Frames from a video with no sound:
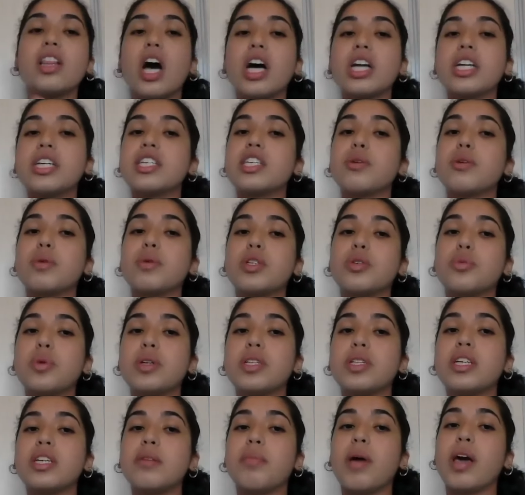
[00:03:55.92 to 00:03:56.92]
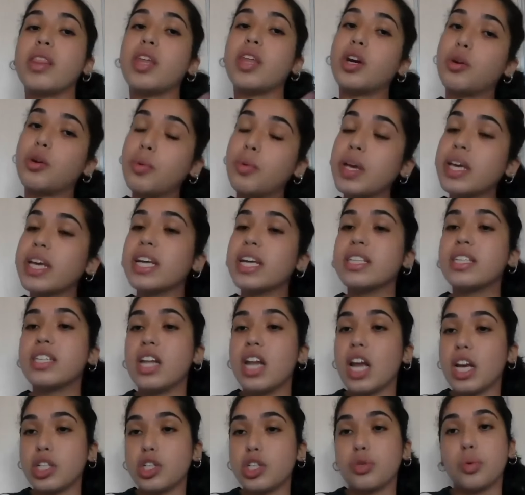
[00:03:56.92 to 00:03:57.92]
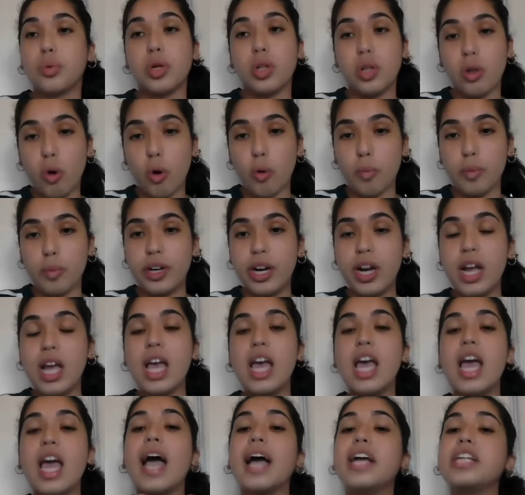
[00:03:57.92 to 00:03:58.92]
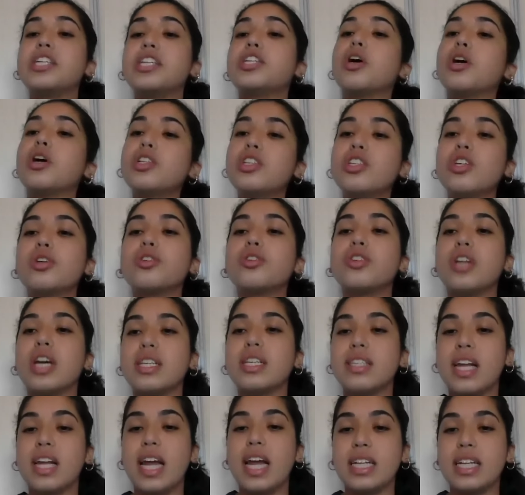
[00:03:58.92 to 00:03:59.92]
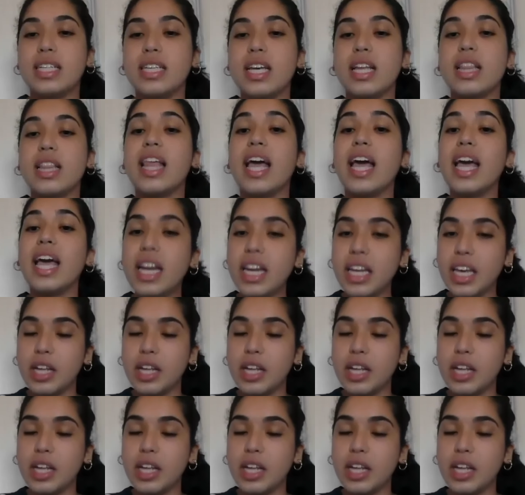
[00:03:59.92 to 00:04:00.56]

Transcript: The Odyssey was written by the Greek intellectual Homer. And she also translated the